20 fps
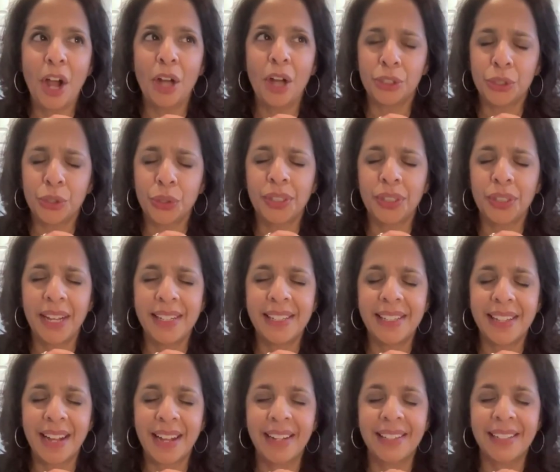on shoreline
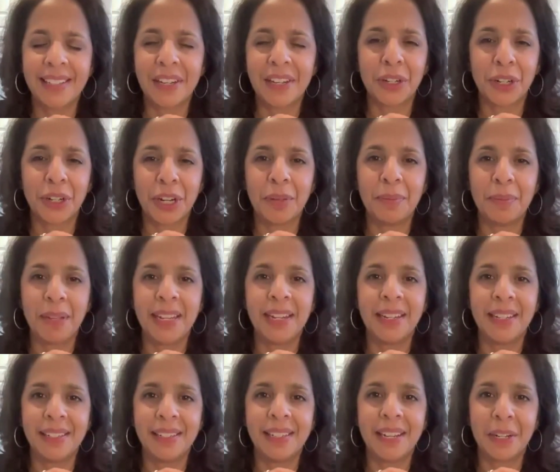sites that are going to be
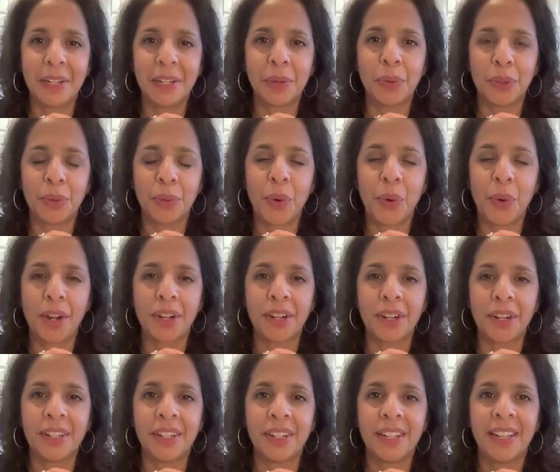inundated with
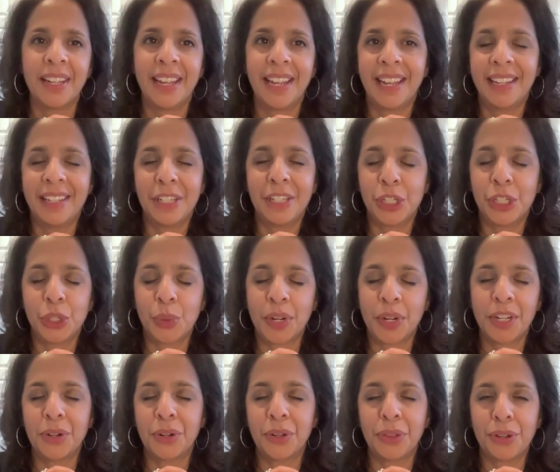water in
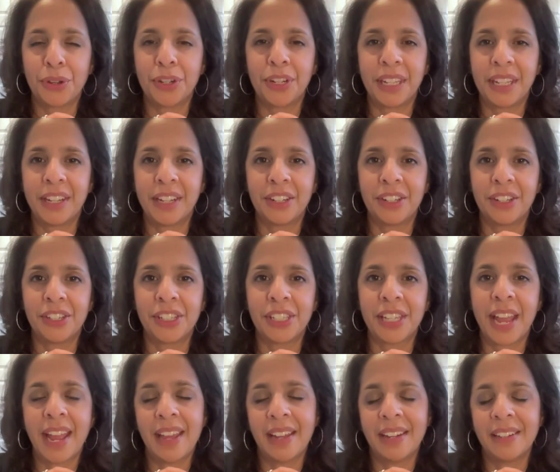20 or 30 years
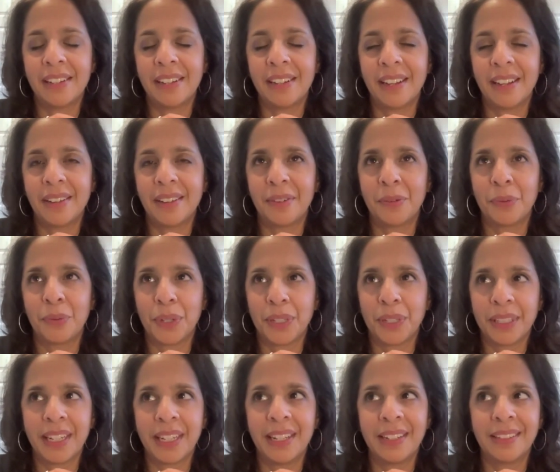and
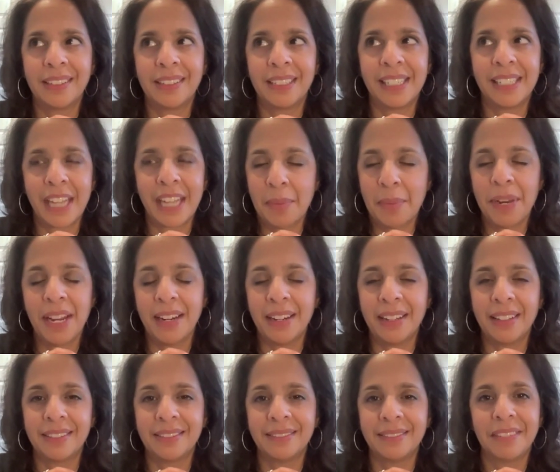really
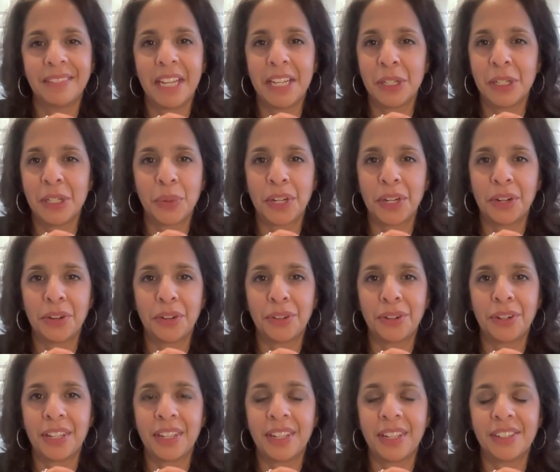contaminated in 20 or
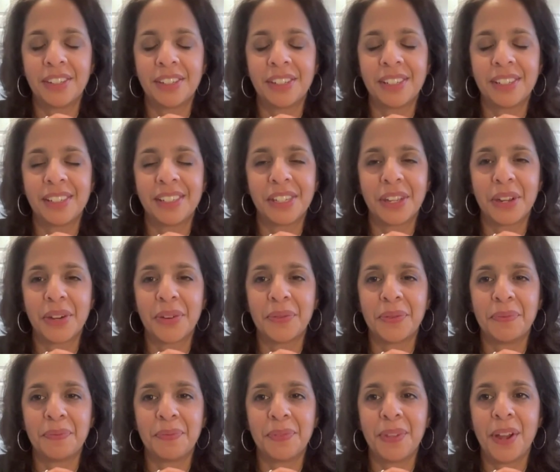30 years. So
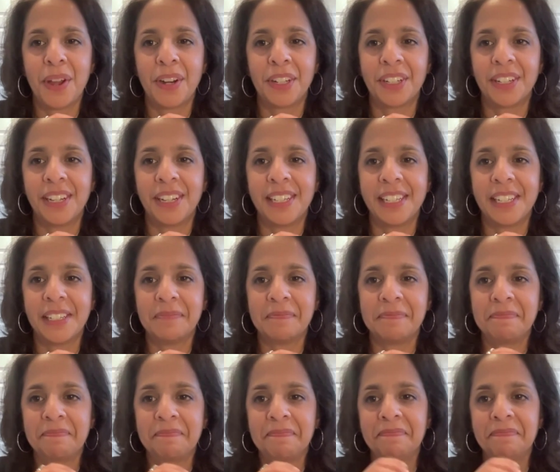not a good idea.